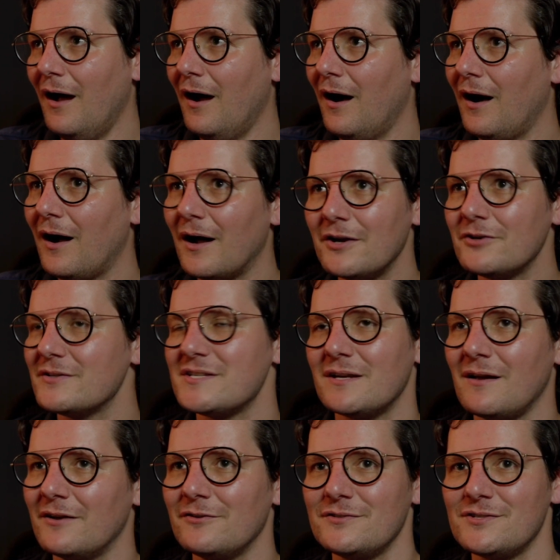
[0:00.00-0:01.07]
hundreds and
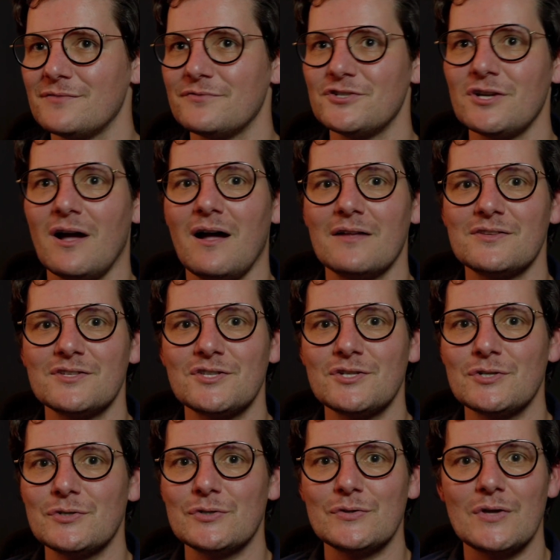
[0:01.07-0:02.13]
hundreds of shots,
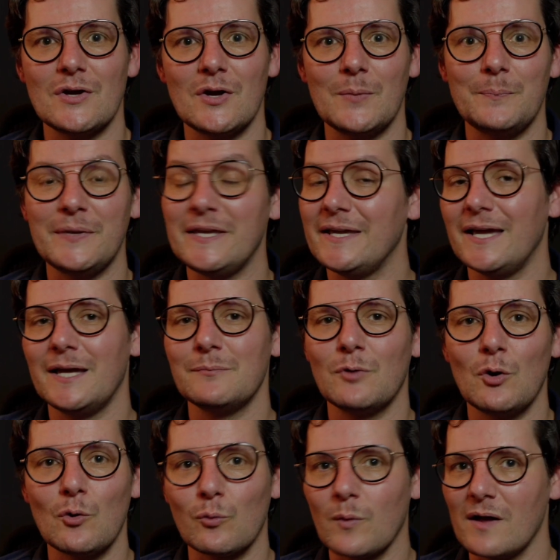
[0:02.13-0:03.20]
to the PM
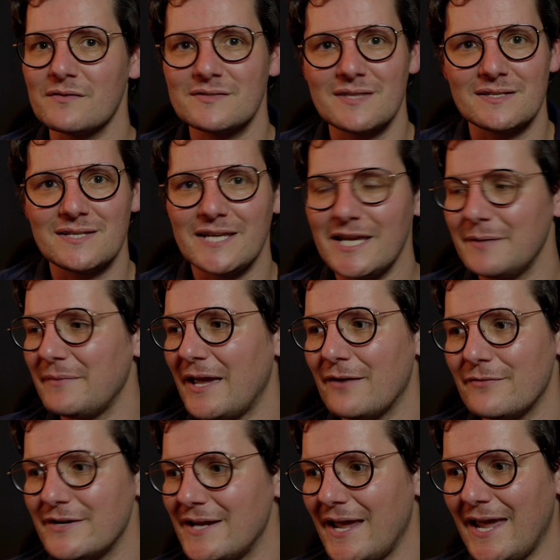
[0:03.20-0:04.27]
who runs the team
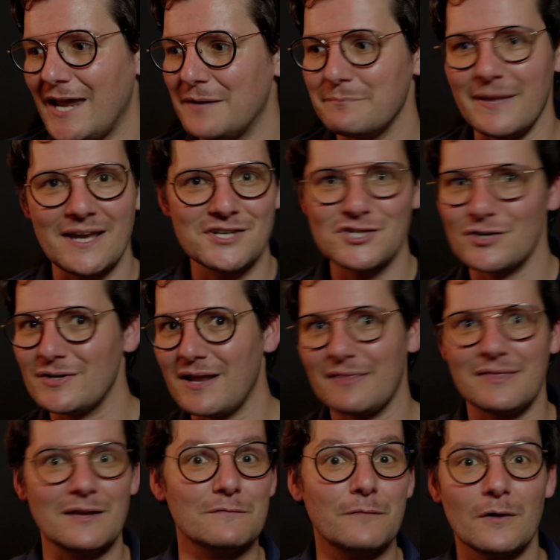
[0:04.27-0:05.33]
every day and makes sure
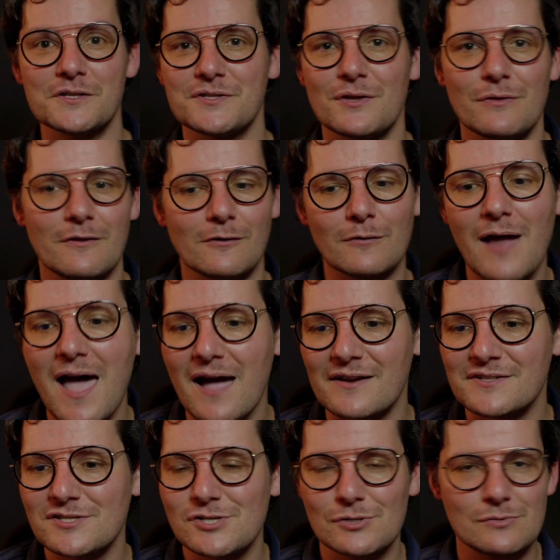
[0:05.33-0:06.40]
nothing falls through the
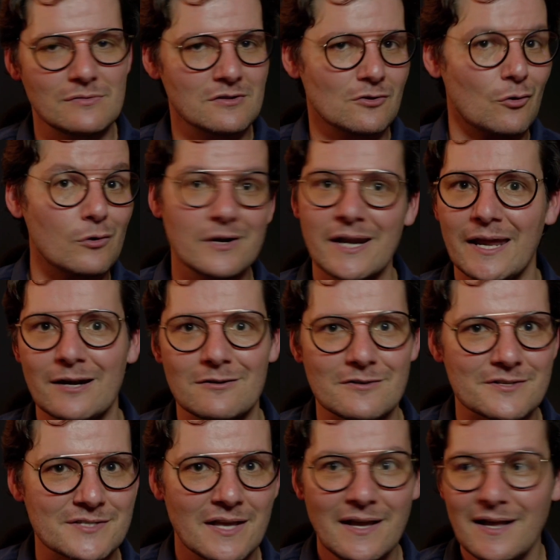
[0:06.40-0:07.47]
cracks, to the
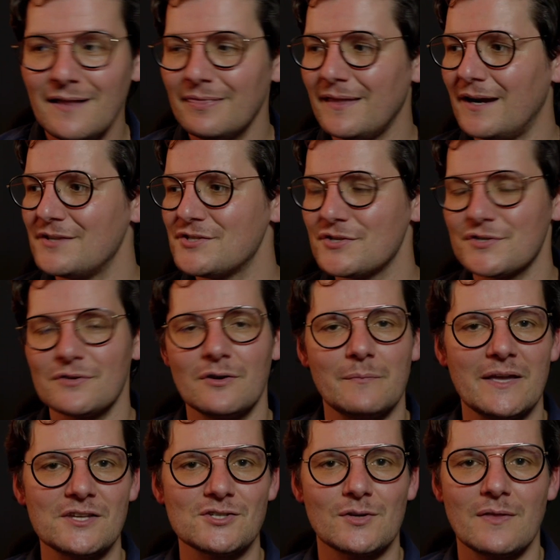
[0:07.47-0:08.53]
coordinators that is just going to
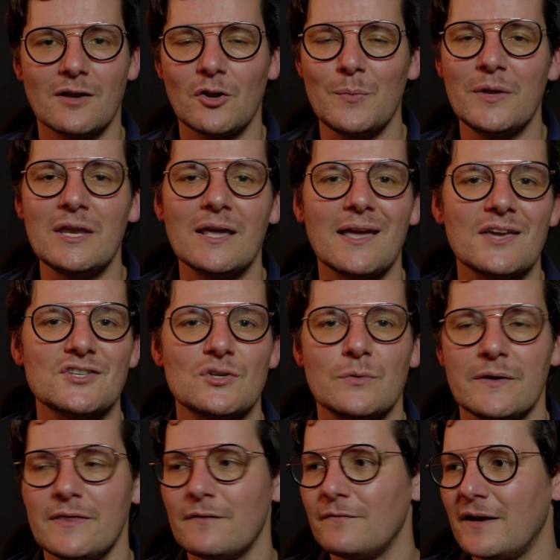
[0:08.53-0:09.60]
make sure the communication
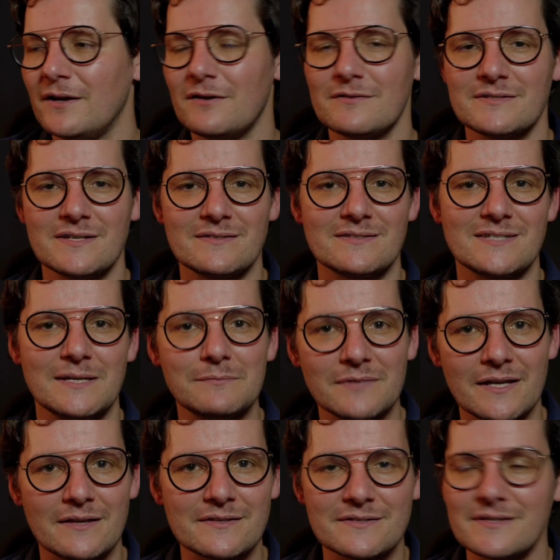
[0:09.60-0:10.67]
with the vendors is
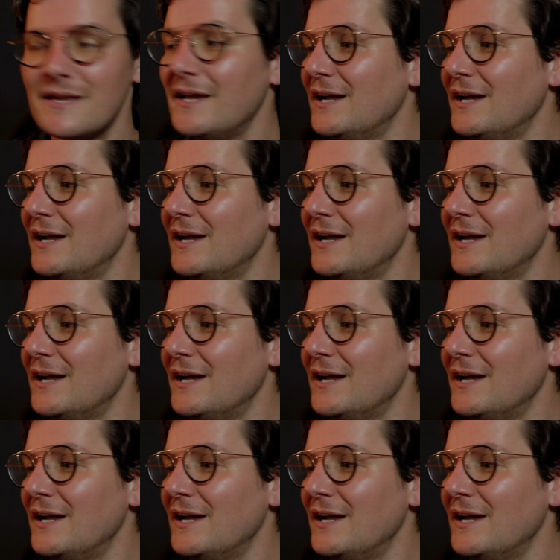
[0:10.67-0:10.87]
seamless,